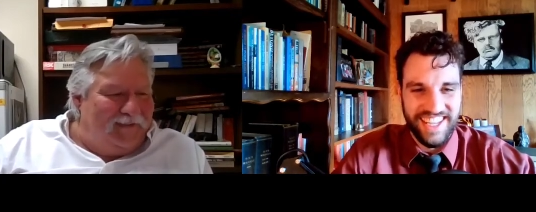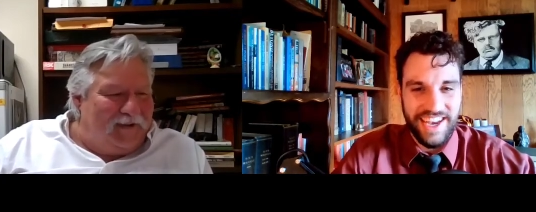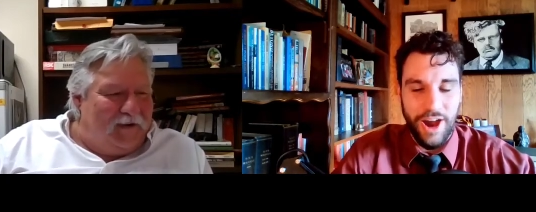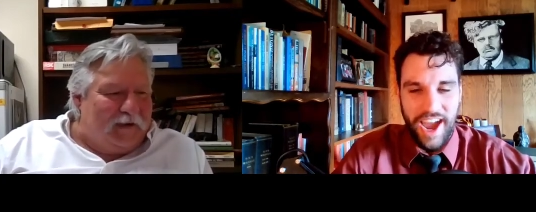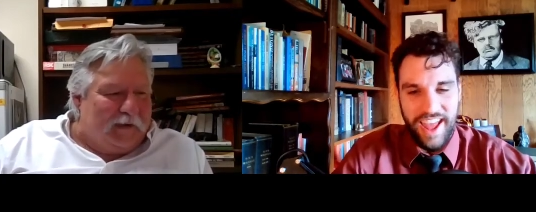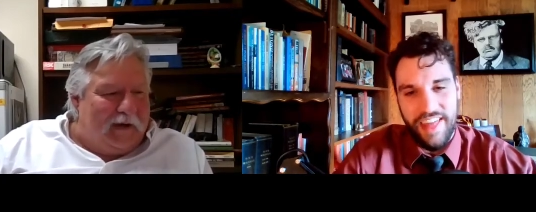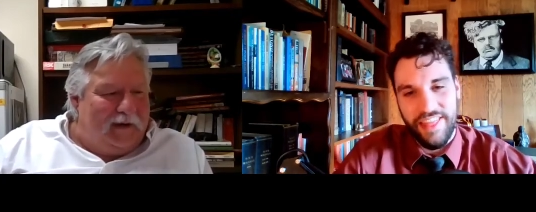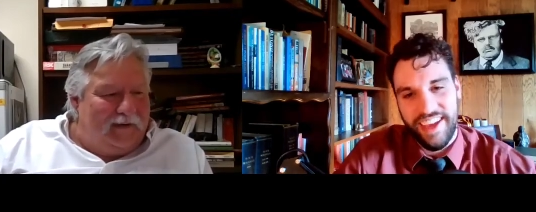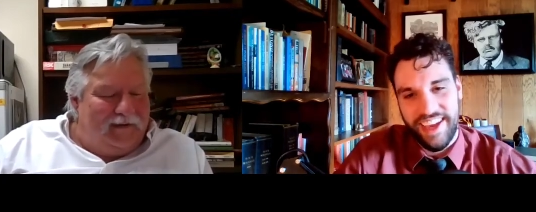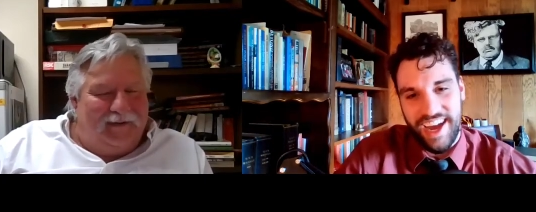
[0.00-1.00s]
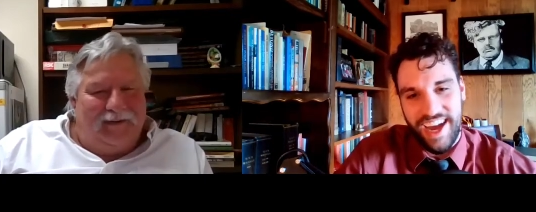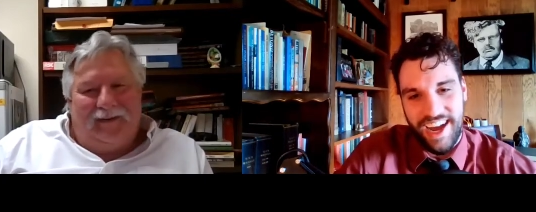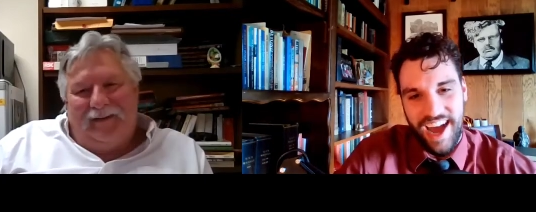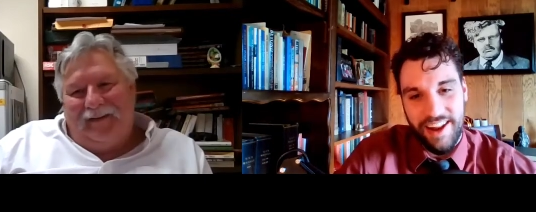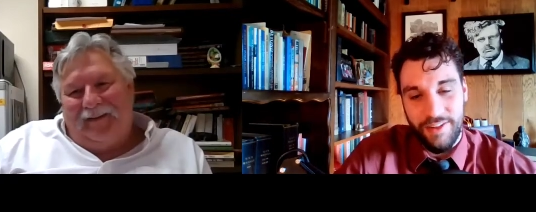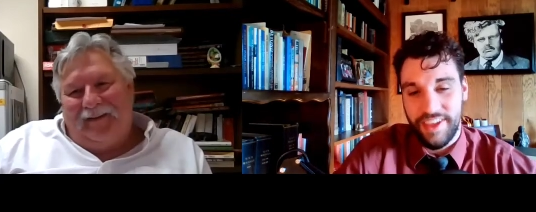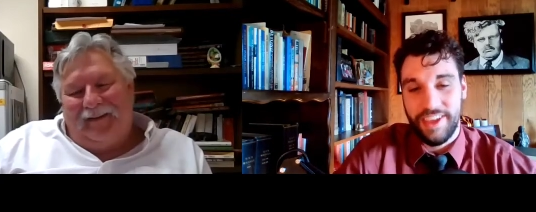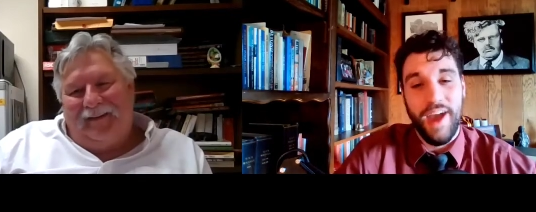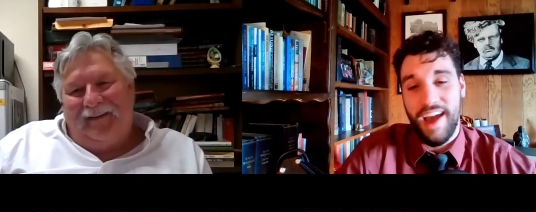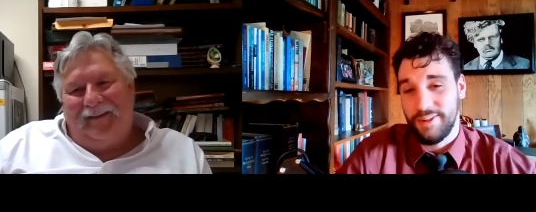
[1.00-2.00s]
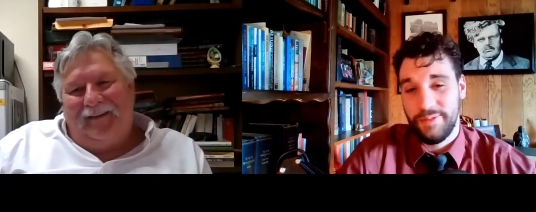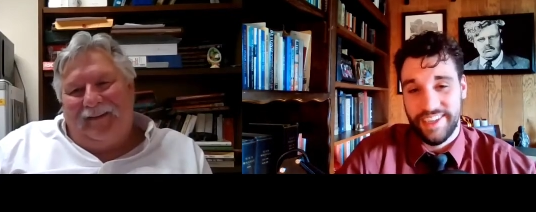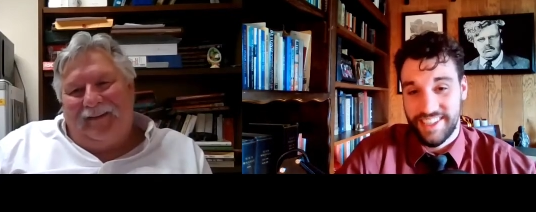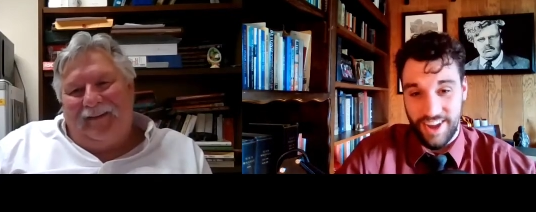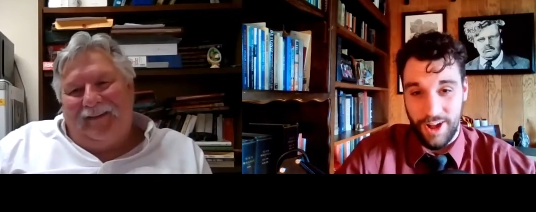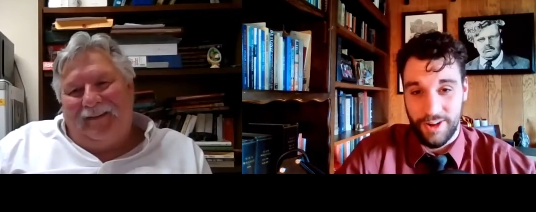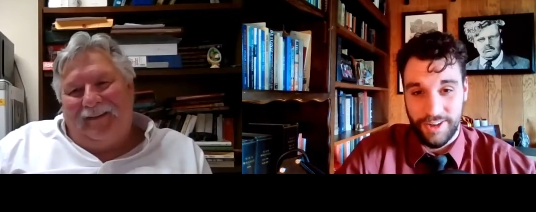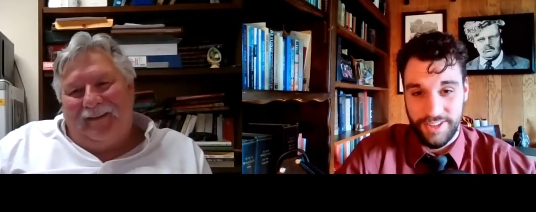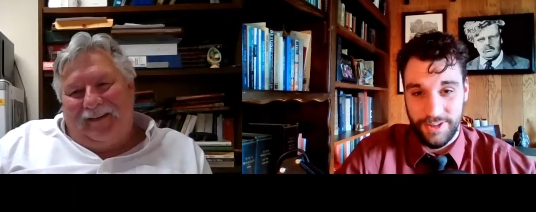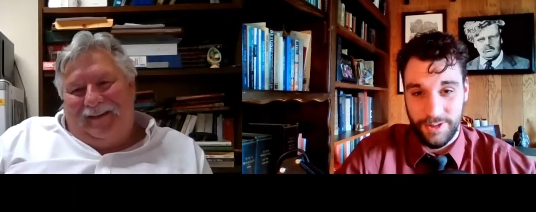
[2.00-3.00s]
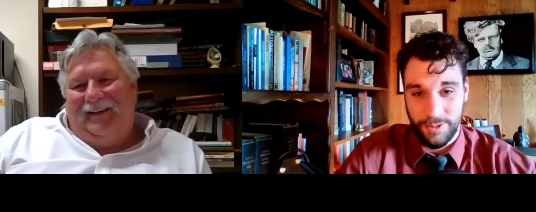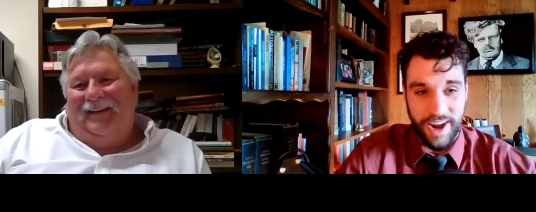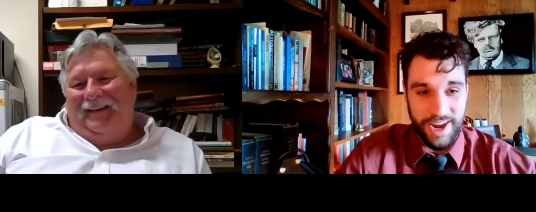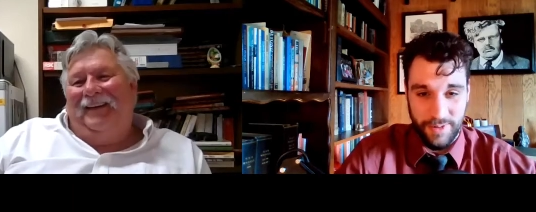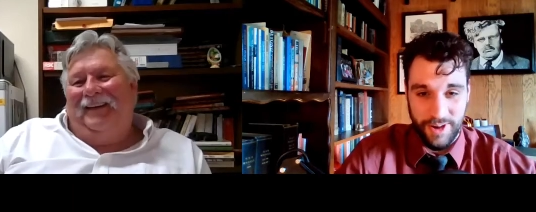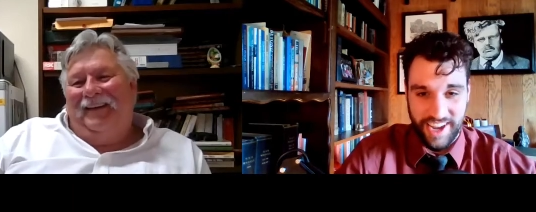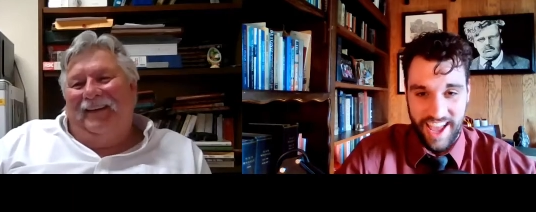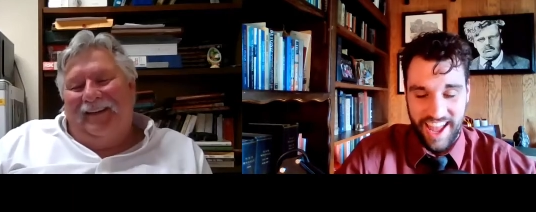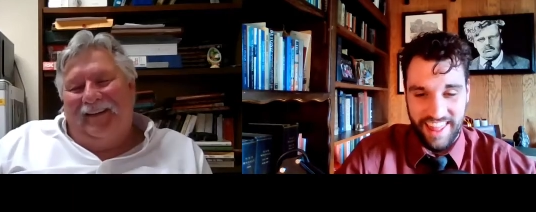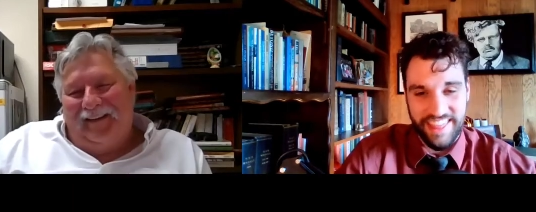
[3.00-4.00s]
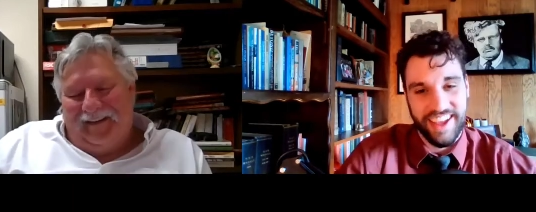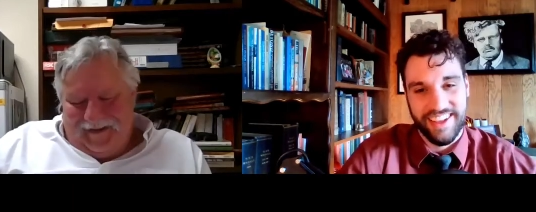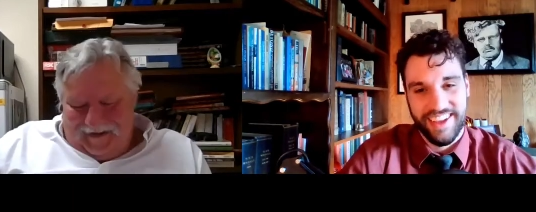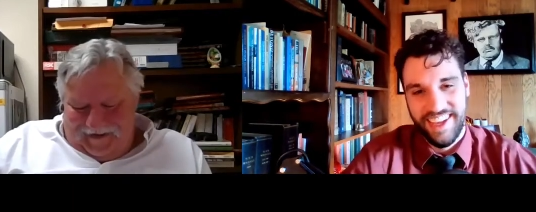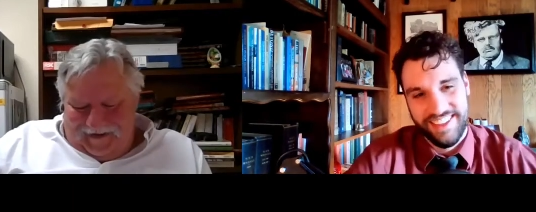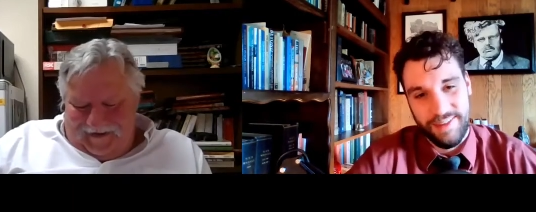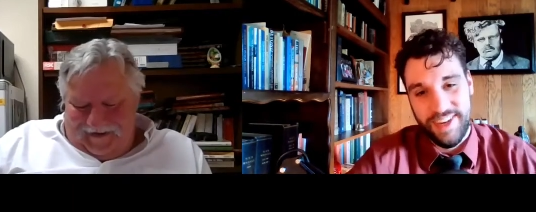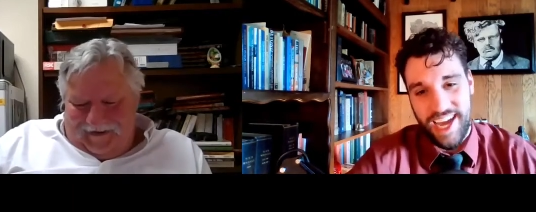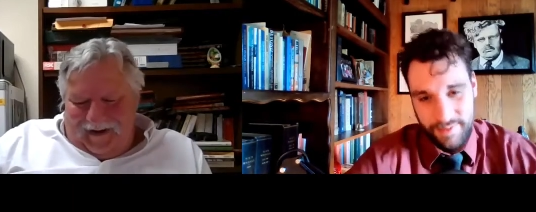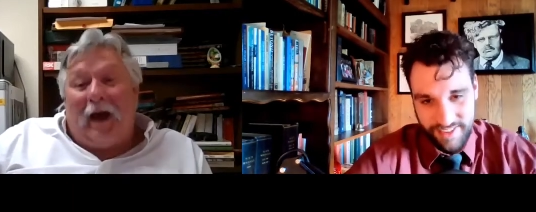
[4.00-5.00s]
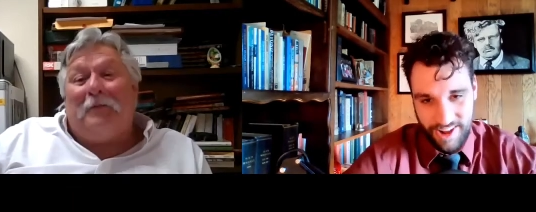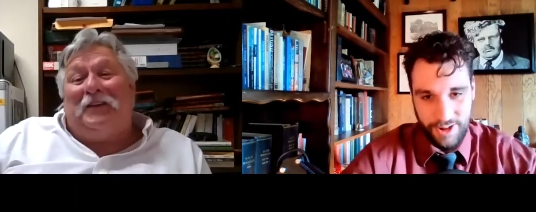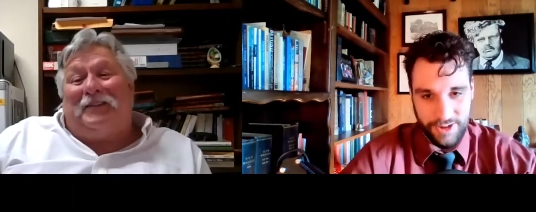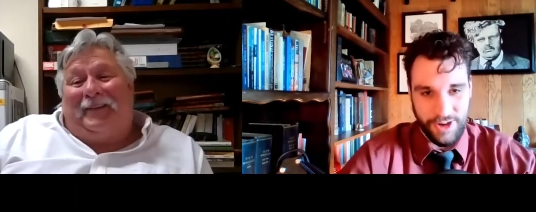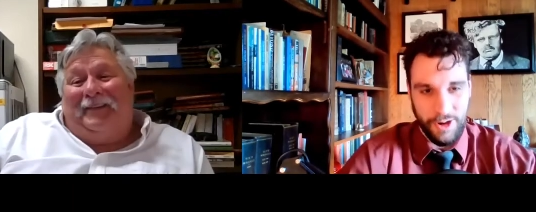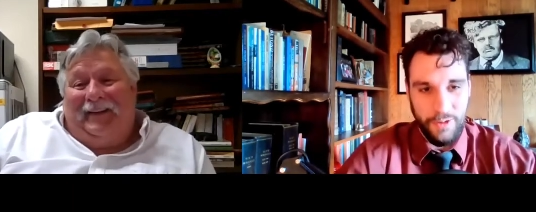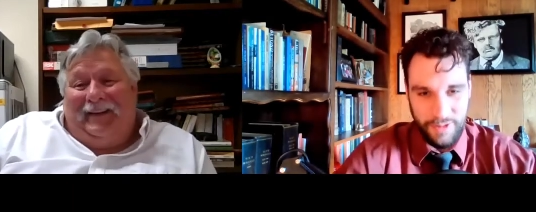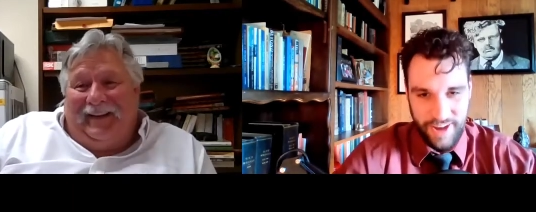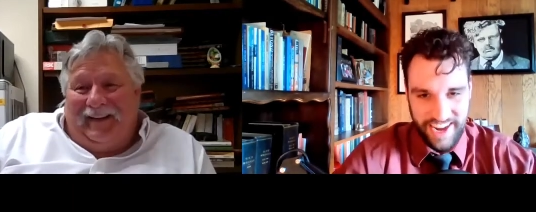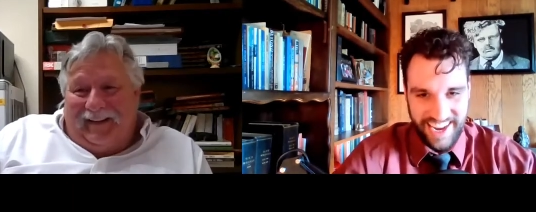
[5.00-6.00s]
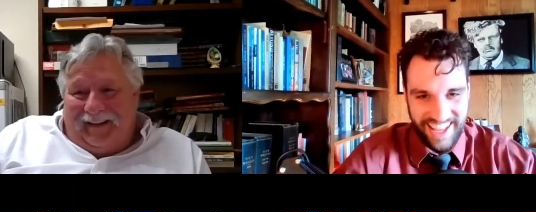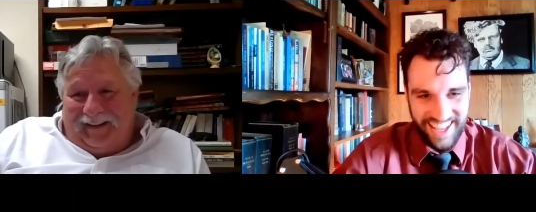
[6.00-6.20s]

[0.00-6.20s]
Speaker 1: no, I, I think uh, I don't think you have to be a scholar to write a book. I, I think sometimes obviously. scholars are overrated.